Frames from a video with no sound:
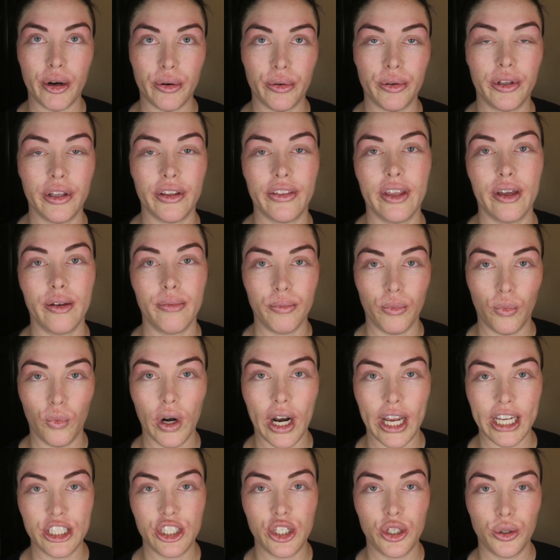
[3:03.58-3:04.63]
my rule of thumb.
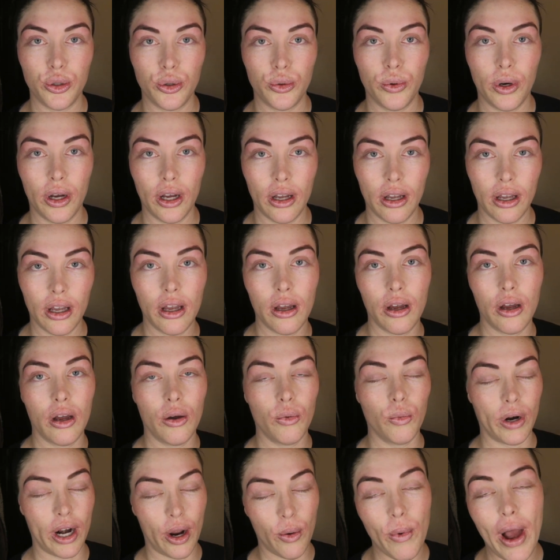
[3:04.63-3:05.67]
When
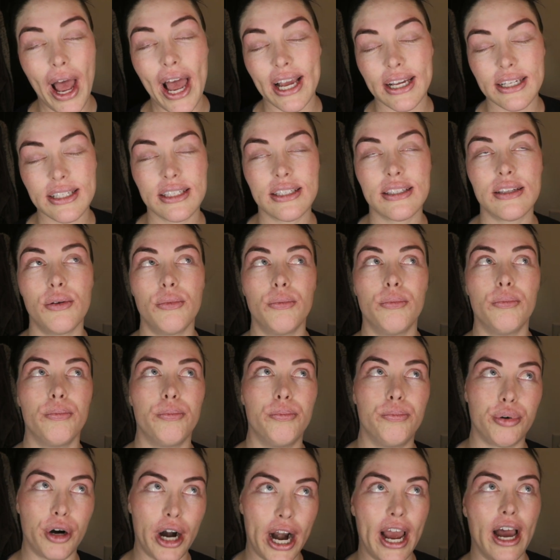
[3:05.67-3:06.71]
I wax
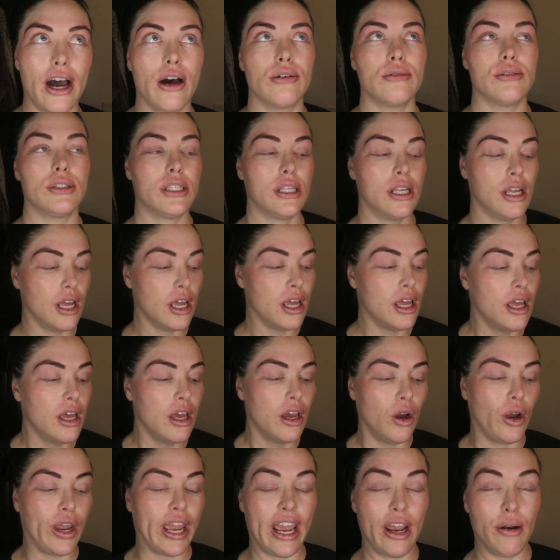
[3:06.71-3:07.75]
brows
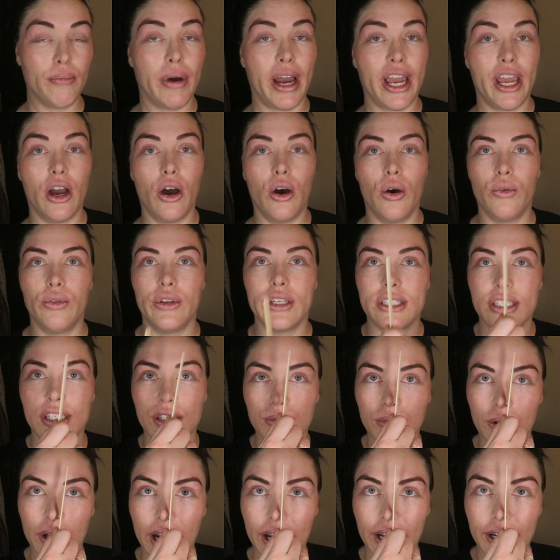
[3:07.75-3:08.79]
in my own, this
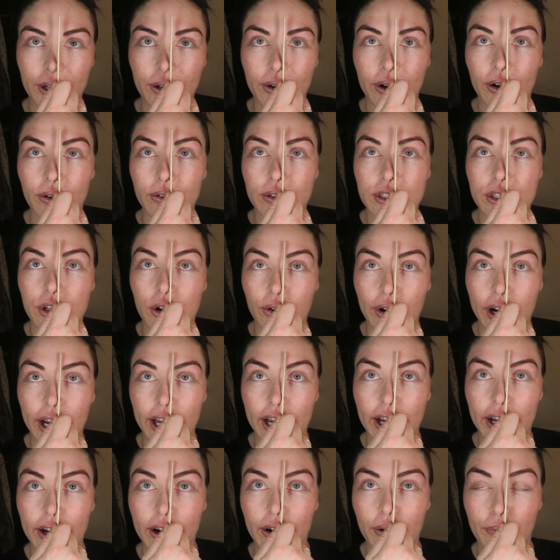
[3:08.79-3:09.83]
is what I do. I always go
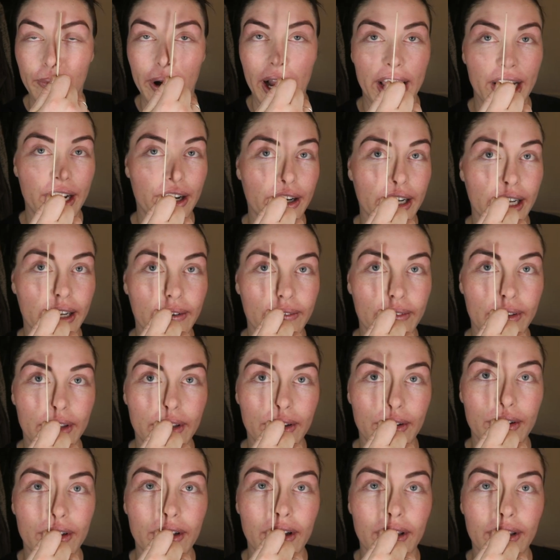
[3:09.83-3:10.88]
right here. Mine are even,
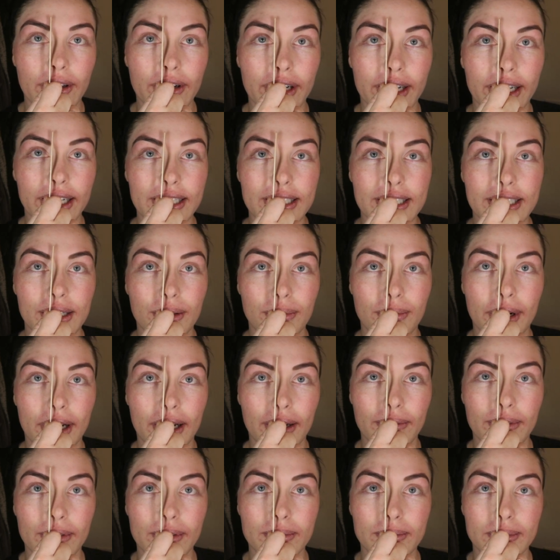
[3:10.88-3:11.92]
though y'all aren't gonna see
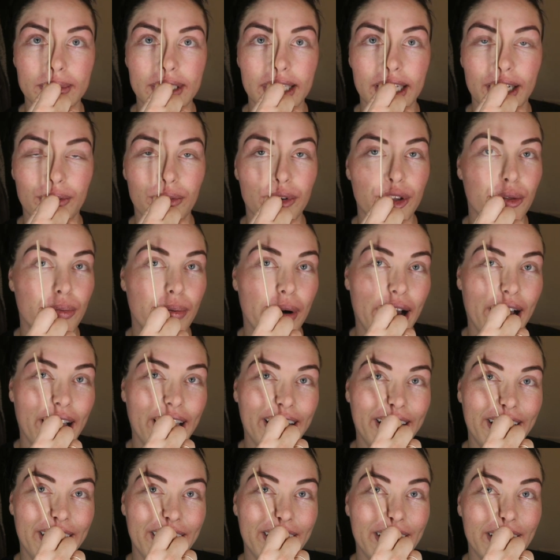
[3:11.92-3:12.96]
problems like with
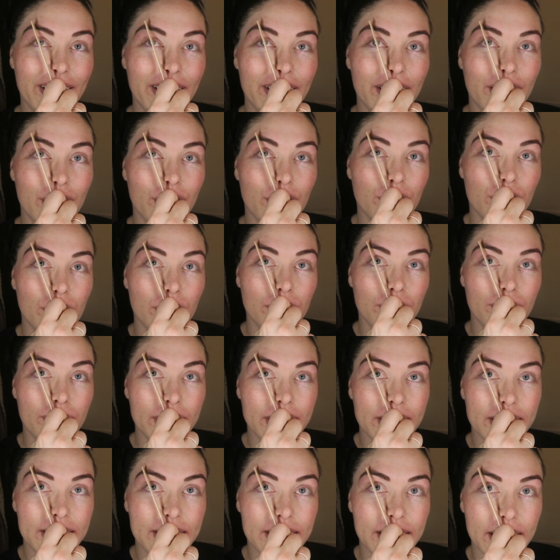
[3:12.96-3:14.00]
mine,
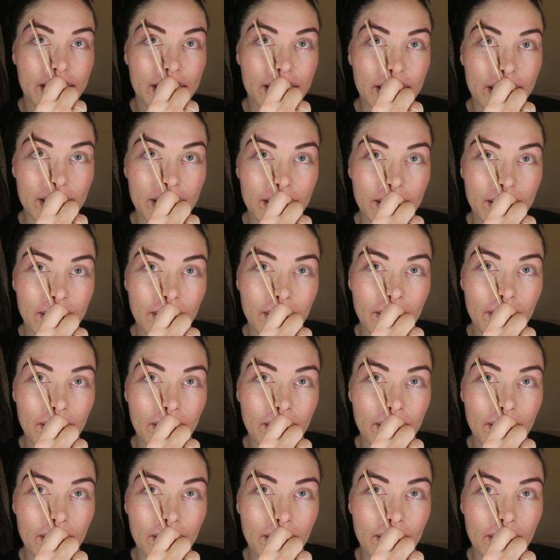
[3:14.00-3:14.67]
but see,